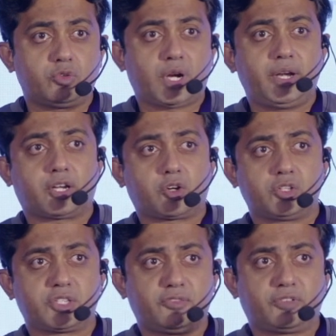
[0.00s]
run across
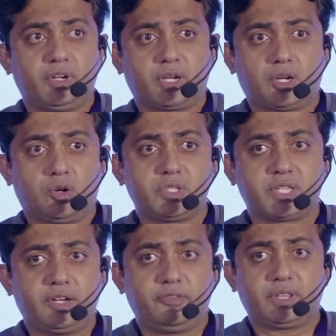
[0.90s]
different accounts and
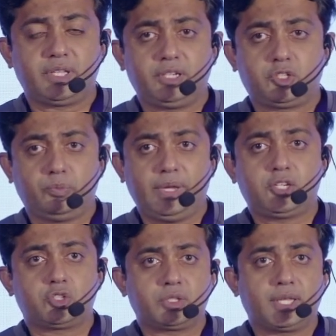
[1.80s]
everything to make
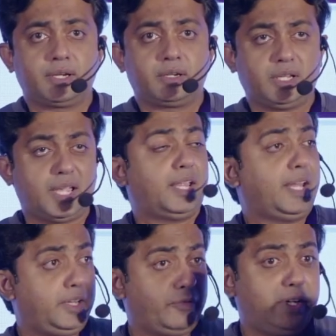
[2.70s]
sure that,
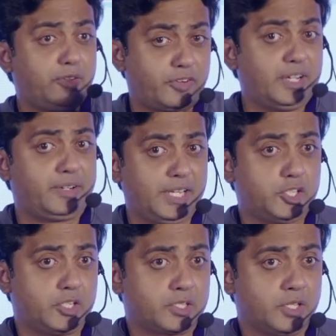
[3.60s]
and even different
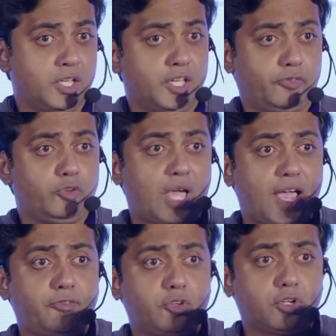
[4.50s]
regions. If you
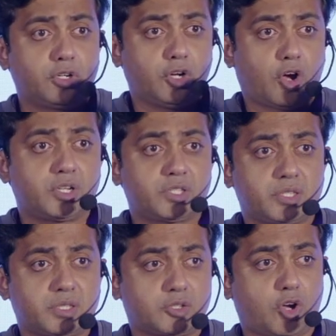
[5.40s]
have your logs
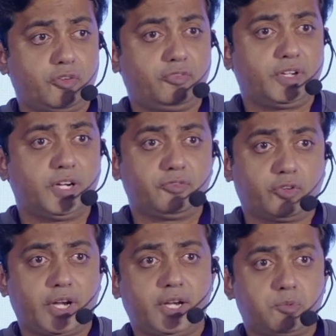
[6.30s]
configured for
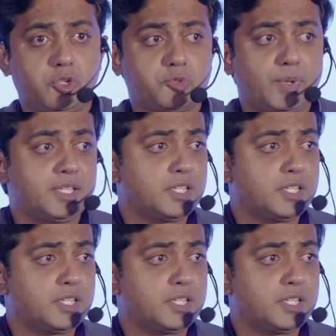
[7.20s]
AWS Patch,